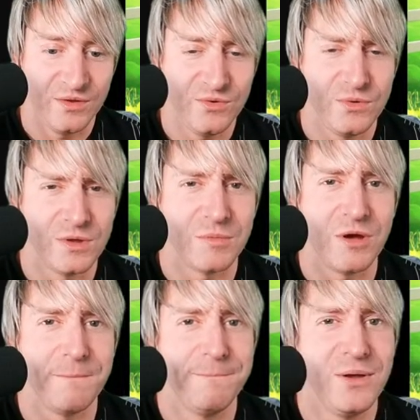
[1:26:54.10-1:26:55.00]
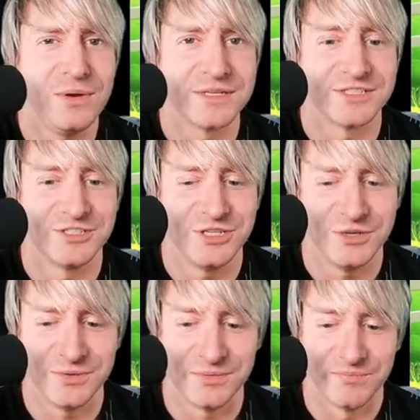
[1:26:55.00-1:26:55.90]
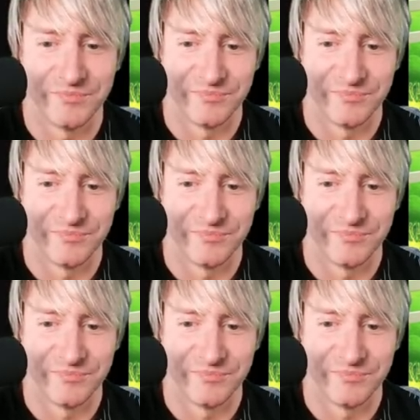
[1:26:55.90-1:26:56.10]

Ooh, come on, bonus too.